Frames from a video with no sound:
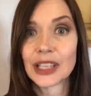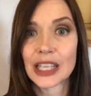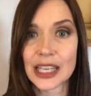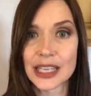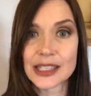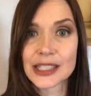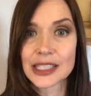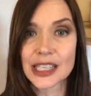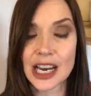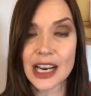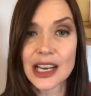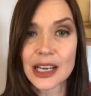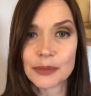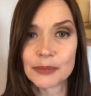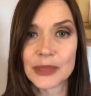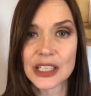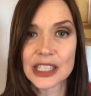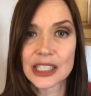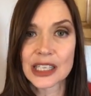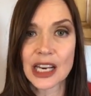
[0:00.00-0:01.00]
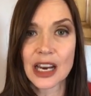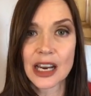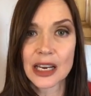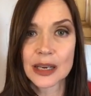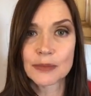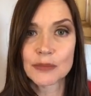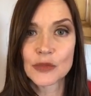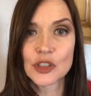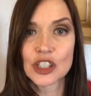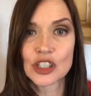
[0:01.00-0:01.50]
it's time. It's
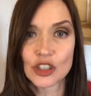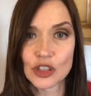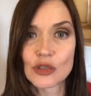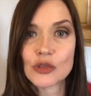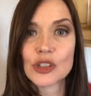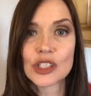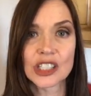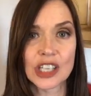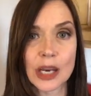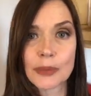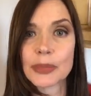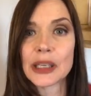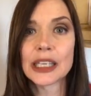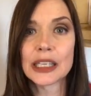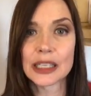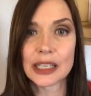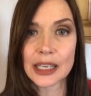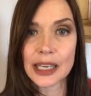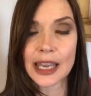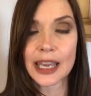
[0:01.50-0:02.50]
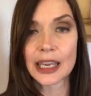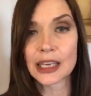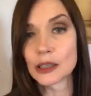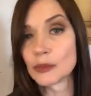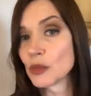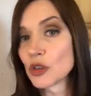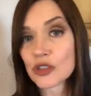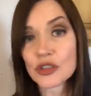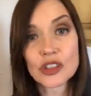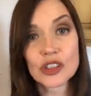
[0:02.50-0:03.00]
time to stop eating
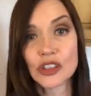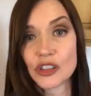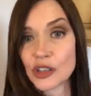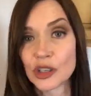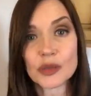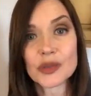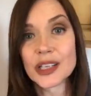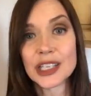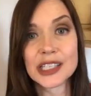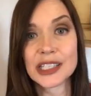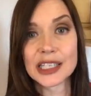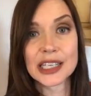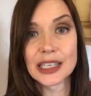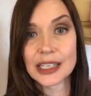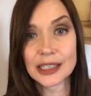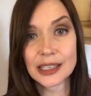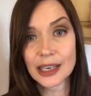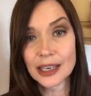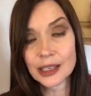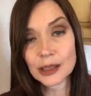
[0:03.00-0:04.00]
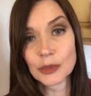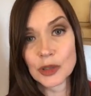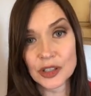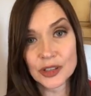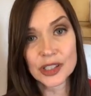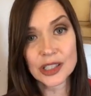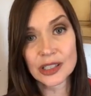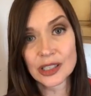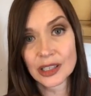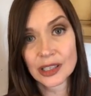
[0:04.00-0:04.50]
animals. You don't need to eat
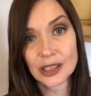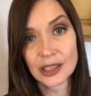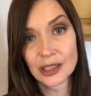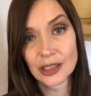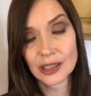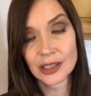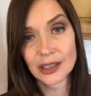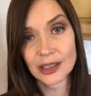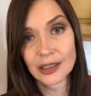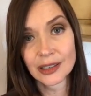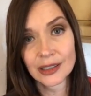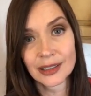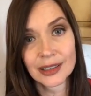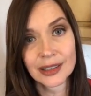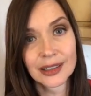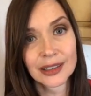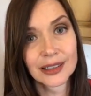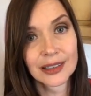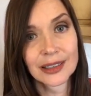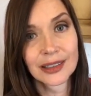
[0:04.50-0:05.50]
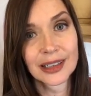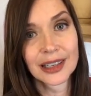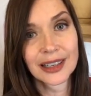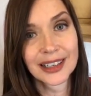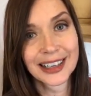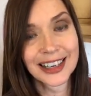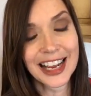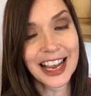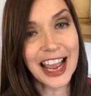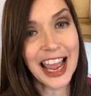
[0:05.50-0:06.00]
animals. And you look
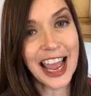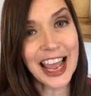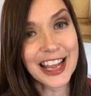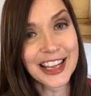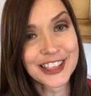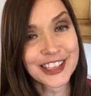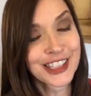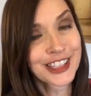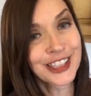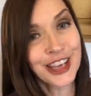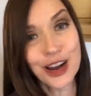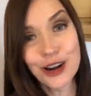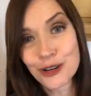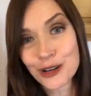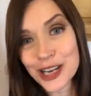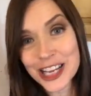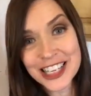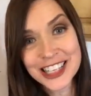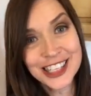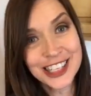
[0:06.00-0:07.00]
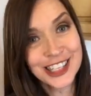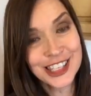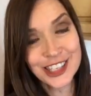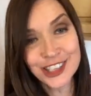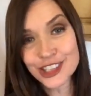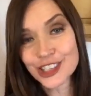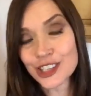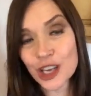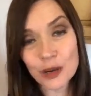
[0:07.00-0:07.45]
fabulous. Everybody's saying, Tammy Ellis